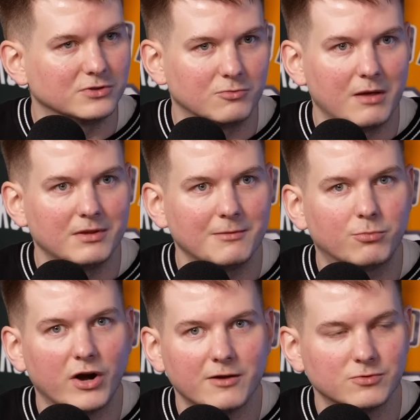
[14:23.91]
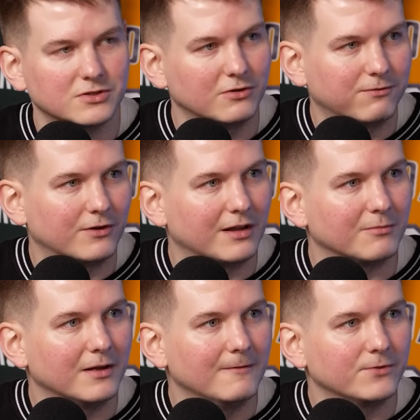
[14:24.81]
So maybe the break was good for
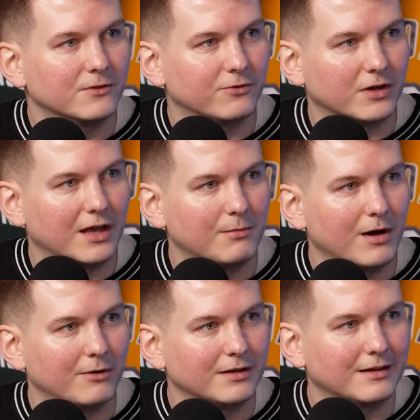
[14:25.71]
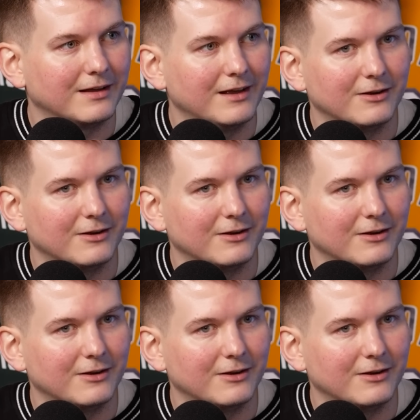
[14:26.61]
them to forget about it,